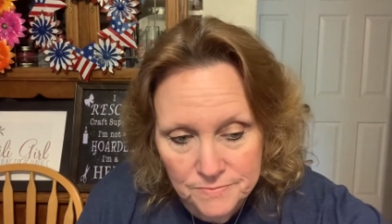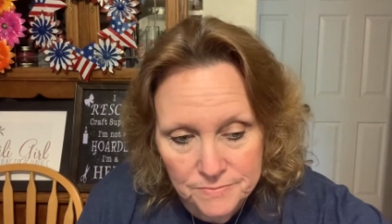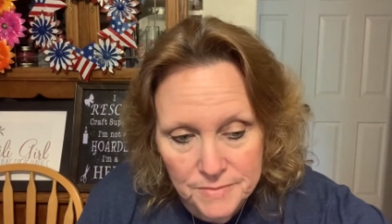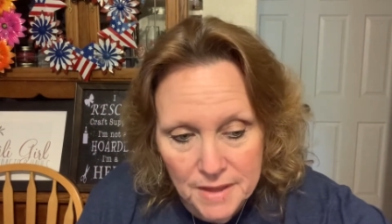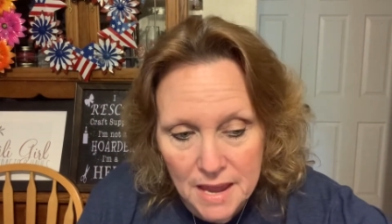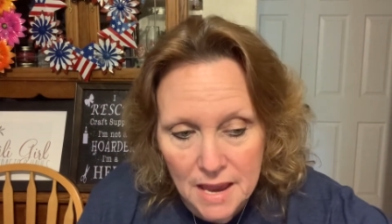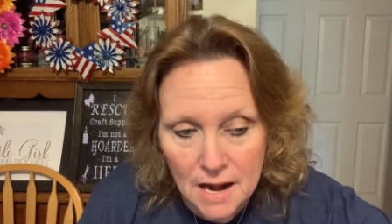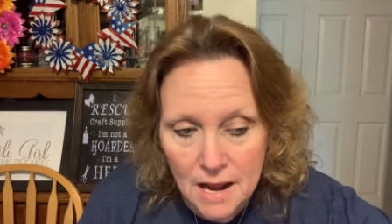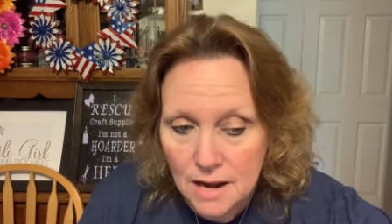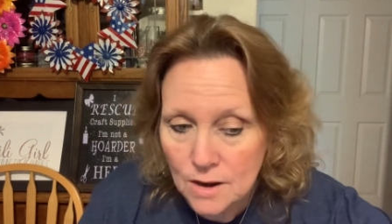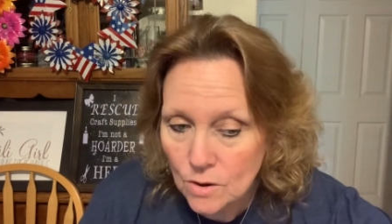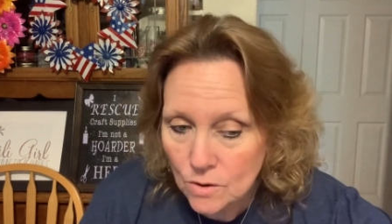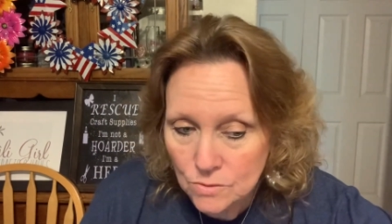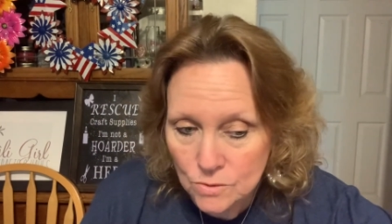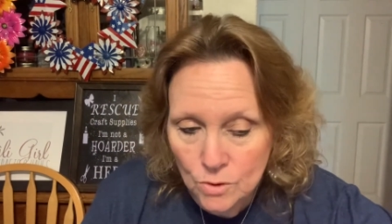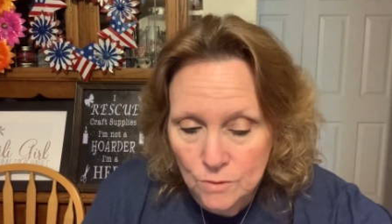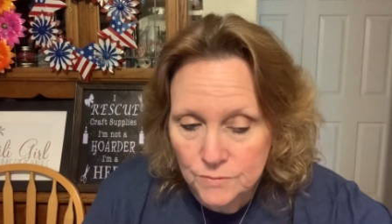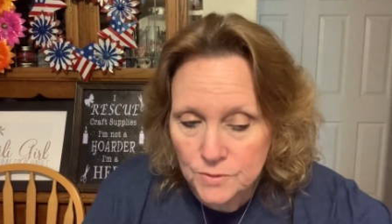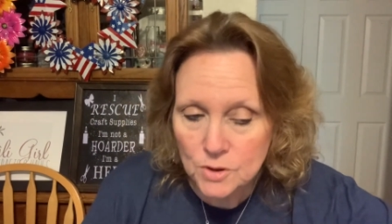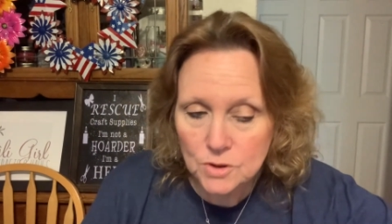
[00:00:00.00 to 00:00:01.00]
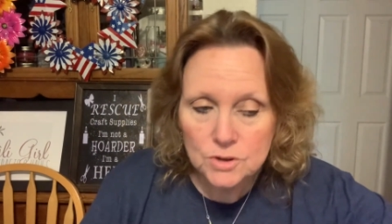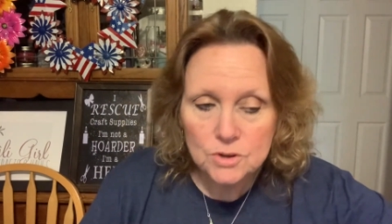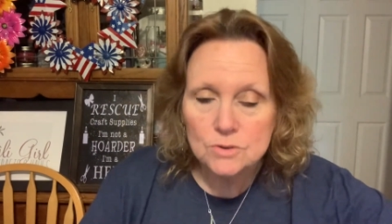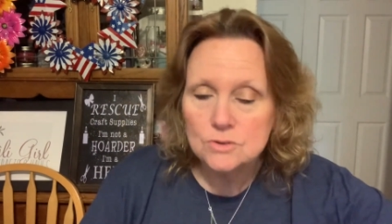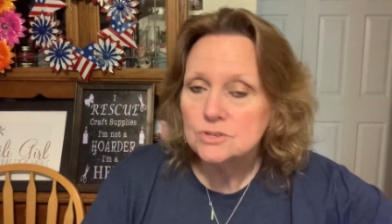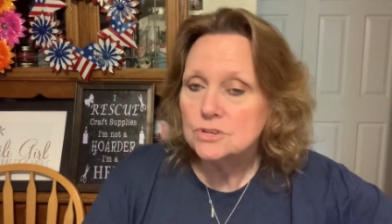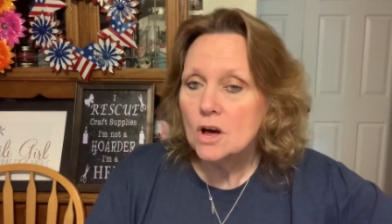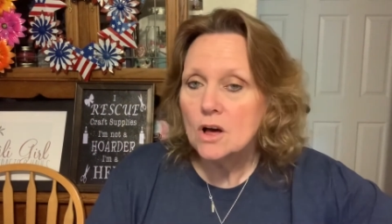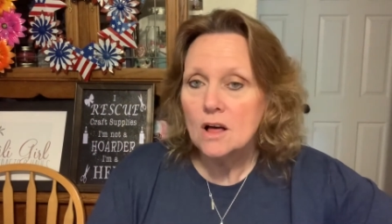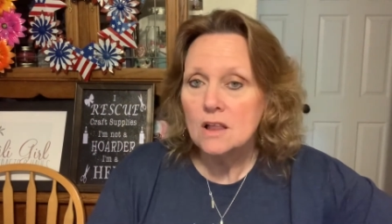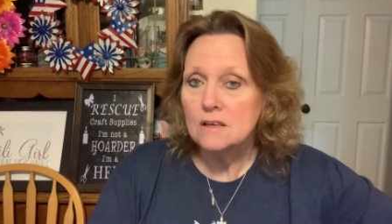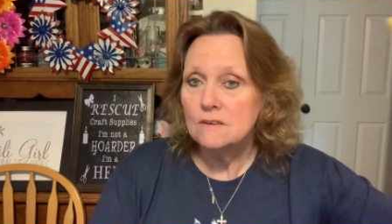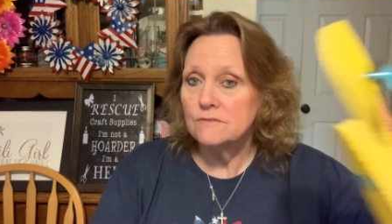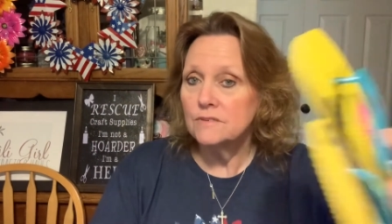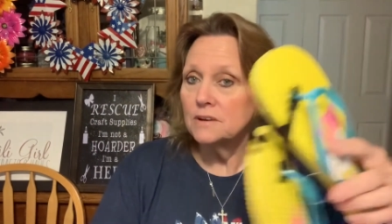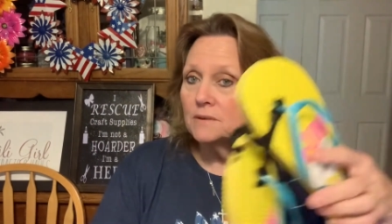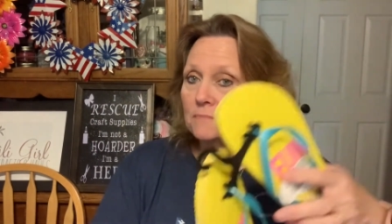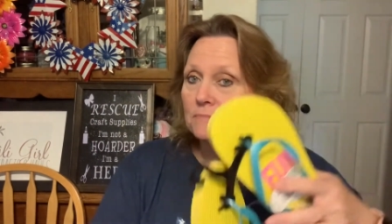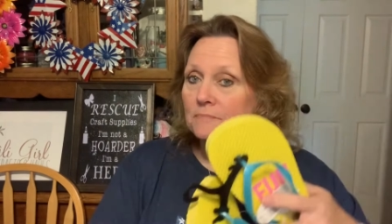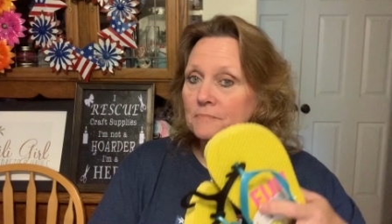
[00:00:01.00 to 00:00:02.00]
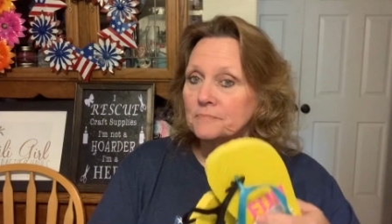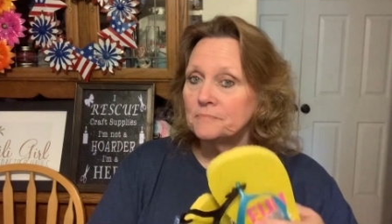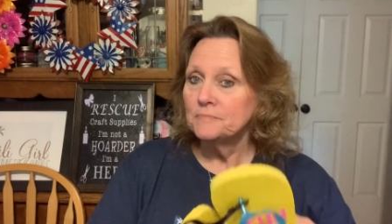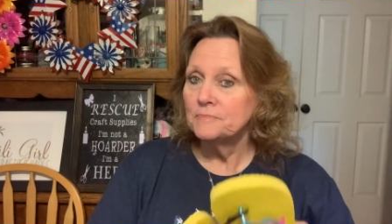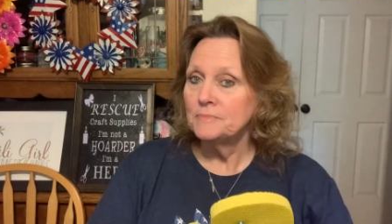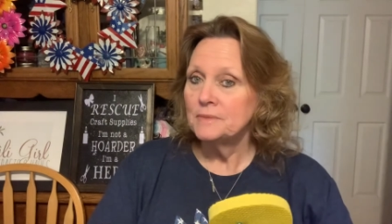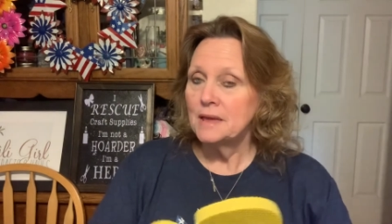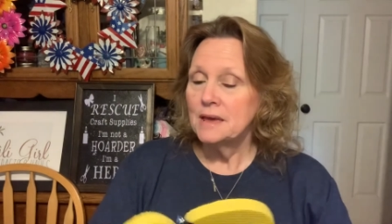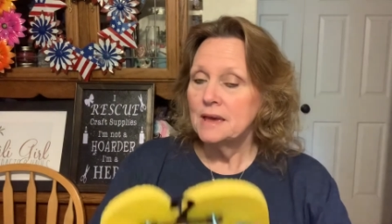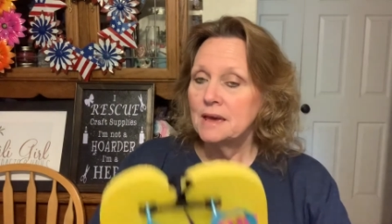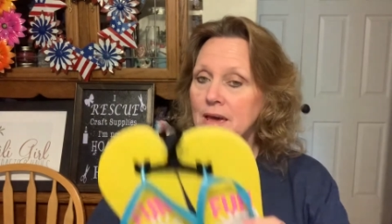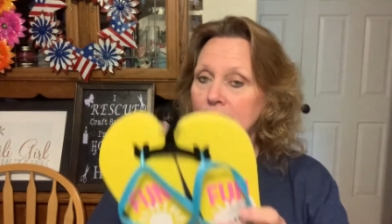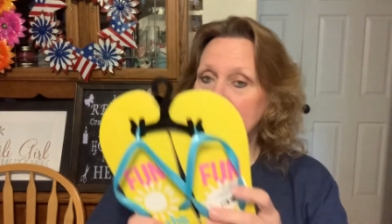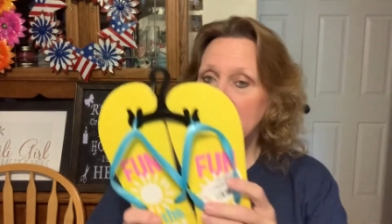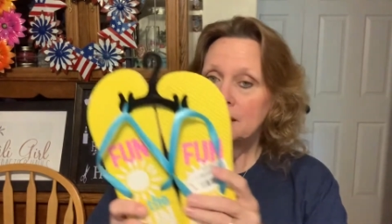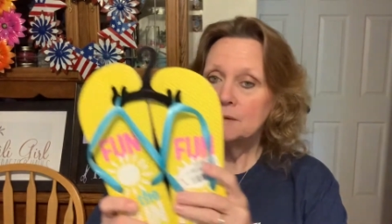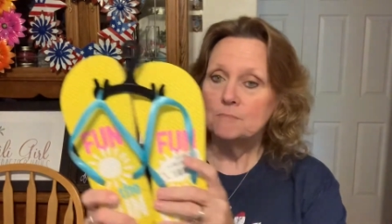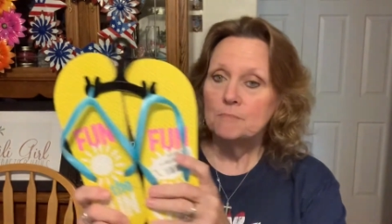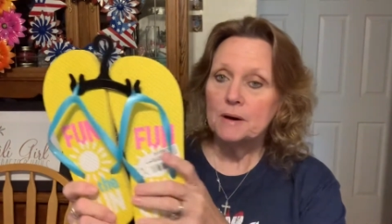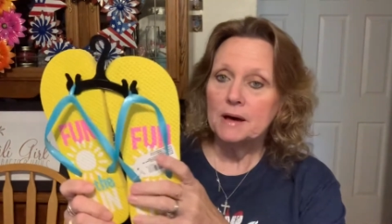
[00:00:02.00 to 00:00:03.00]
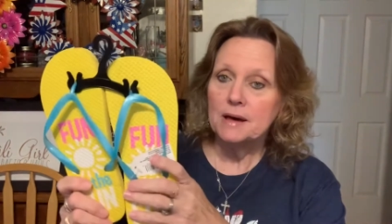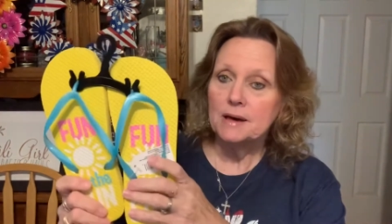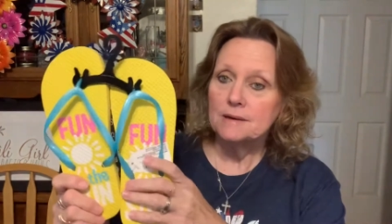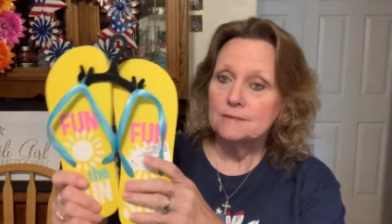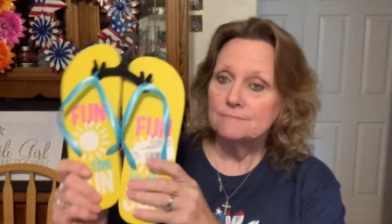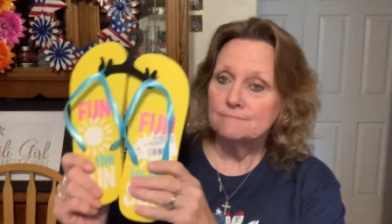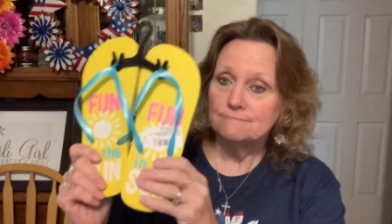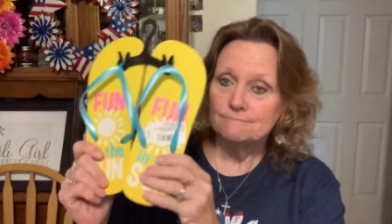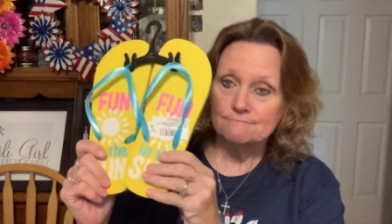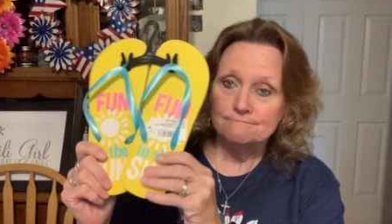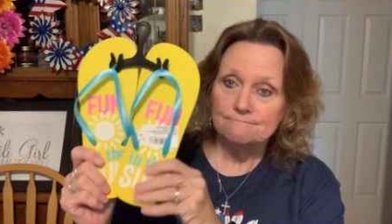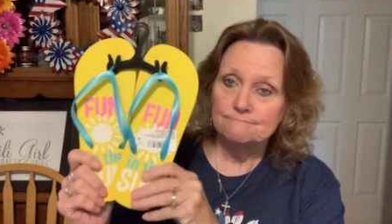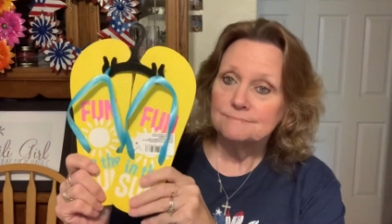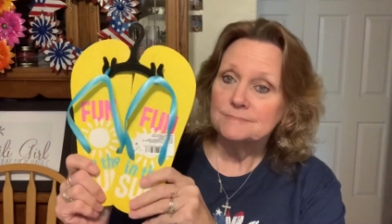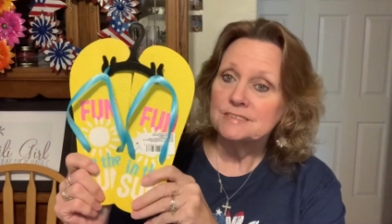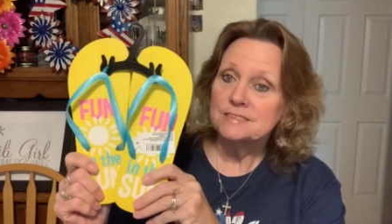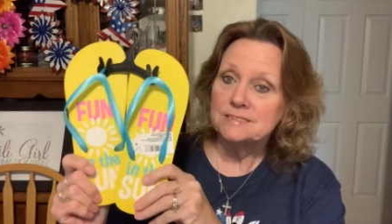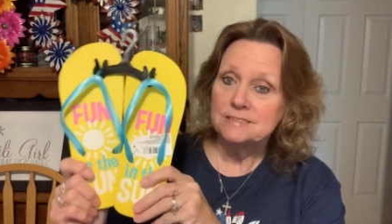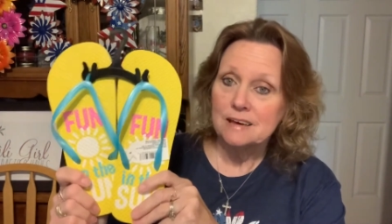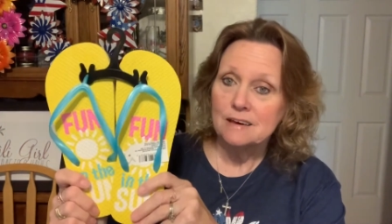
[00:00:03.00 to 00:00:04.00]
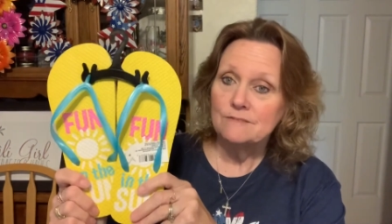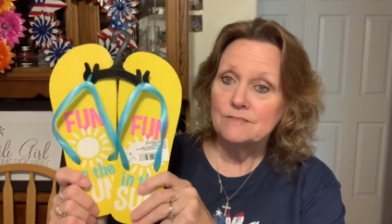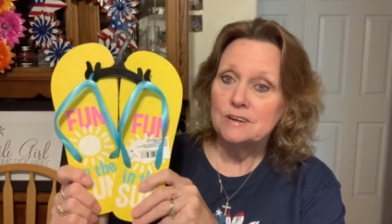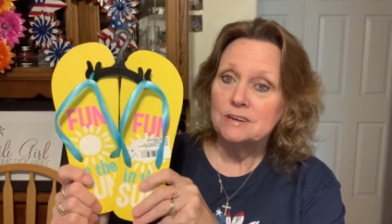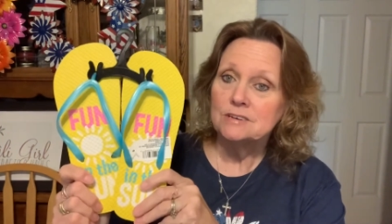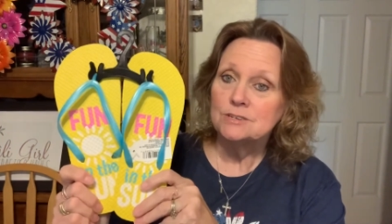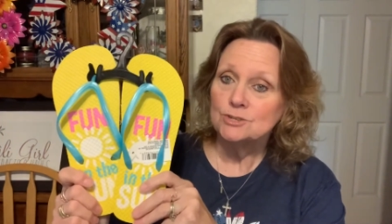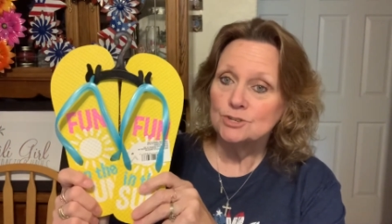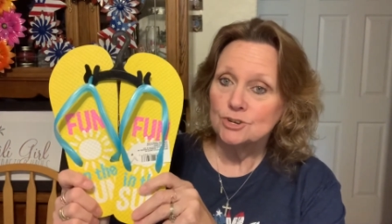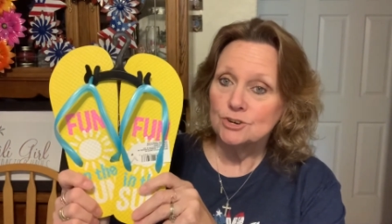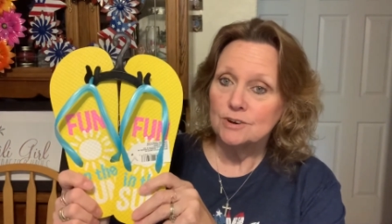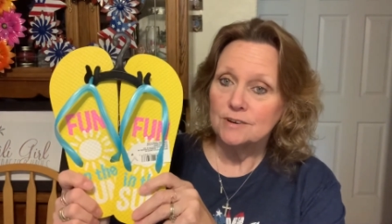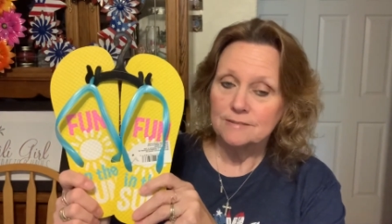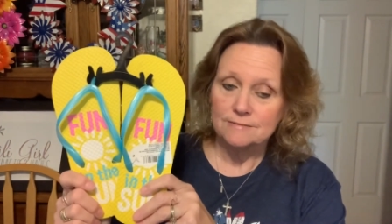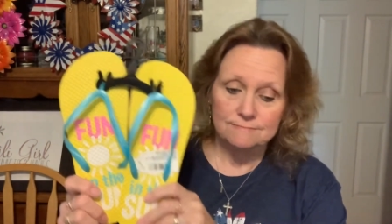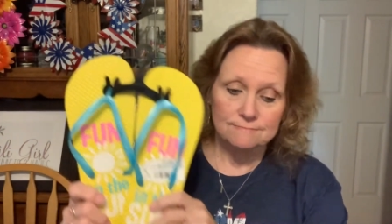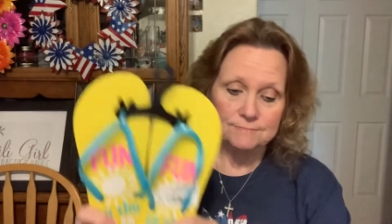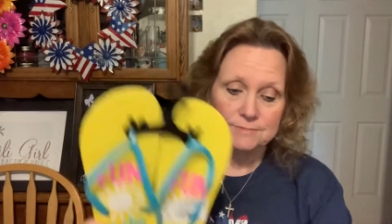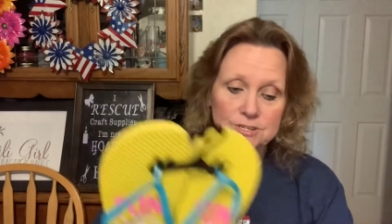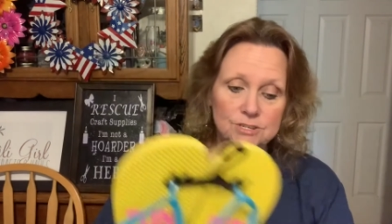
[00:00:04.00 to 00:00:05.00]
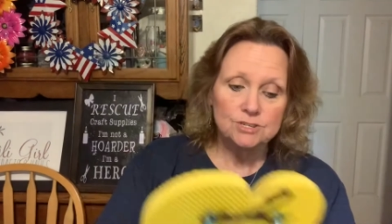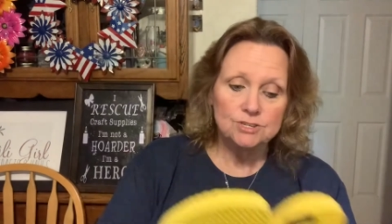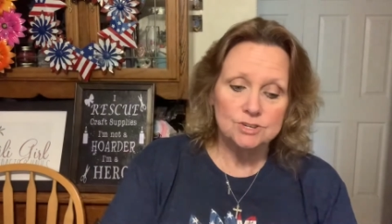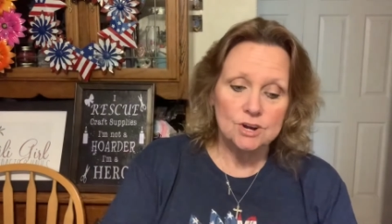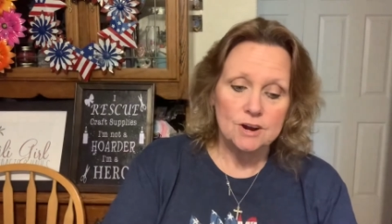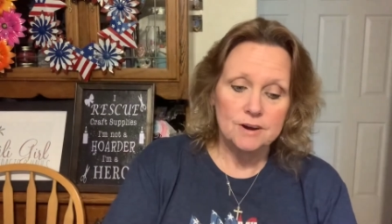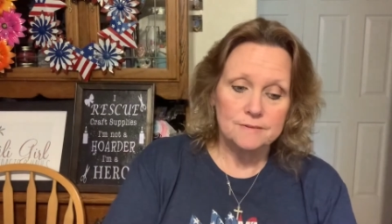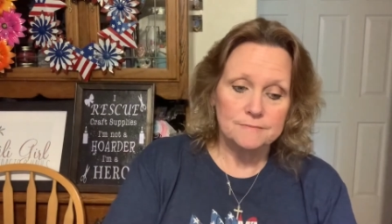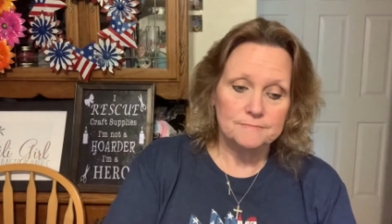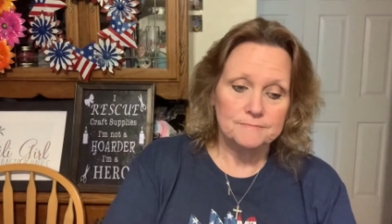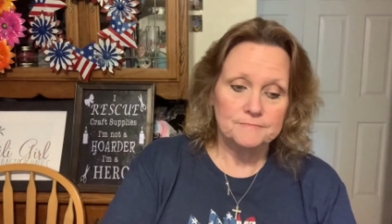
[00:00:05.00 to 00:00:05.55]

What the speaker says: And I don't know if you'll use all of them, but 7 is good to start.